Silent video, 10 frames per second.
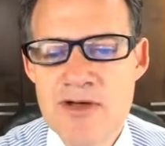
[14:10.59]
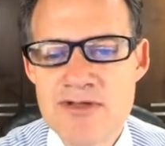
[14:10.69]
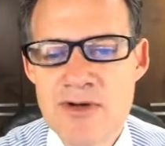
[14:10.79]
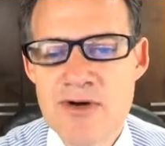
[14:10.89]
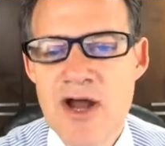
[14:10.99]

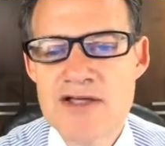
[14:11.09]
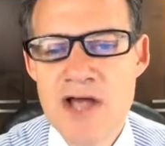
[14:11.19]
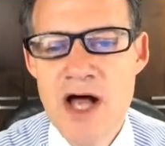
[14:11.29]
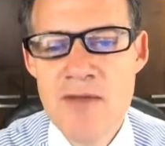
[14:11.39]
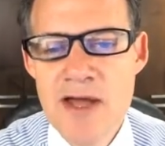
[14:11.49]
So across
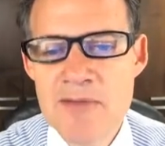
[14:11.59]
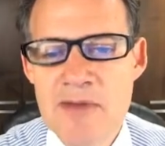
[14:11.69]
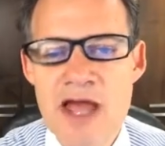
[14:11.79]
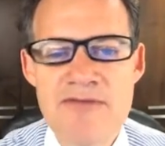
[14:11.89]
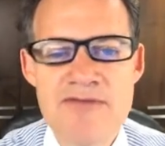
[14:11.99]
all my
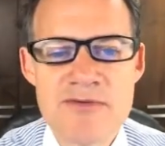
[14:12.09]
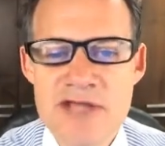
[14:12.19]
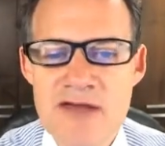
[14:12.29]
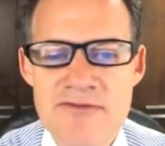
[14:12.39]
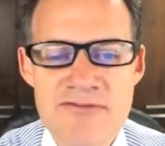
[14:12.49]
platforms, I
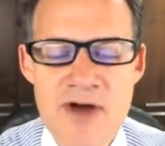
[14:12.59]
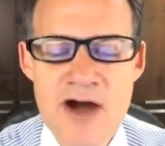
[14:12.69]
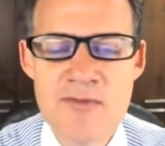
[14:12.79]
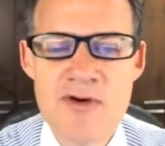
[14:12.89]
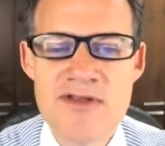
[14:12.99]
have
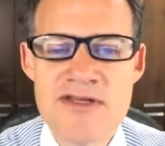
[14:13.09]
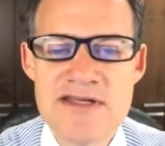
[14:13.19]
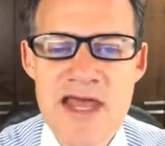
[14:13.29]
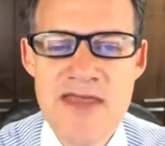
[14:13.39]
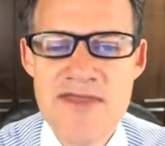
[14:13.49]
far more than
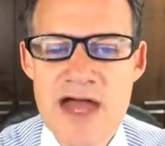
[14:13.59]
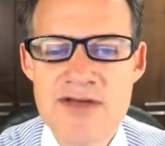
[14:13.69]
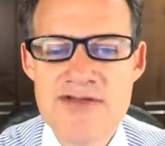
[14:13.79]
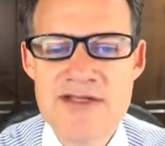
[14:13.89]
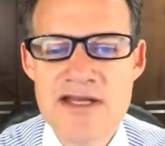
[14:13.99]

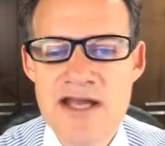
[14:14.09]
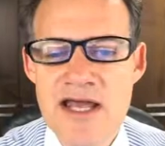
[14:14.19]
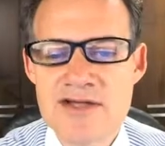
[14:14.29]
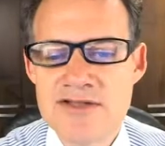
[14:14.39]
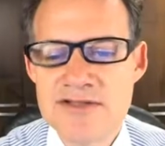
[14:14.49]
10,000
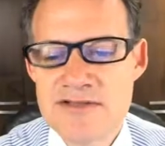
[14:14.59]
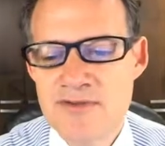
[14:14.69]
connections.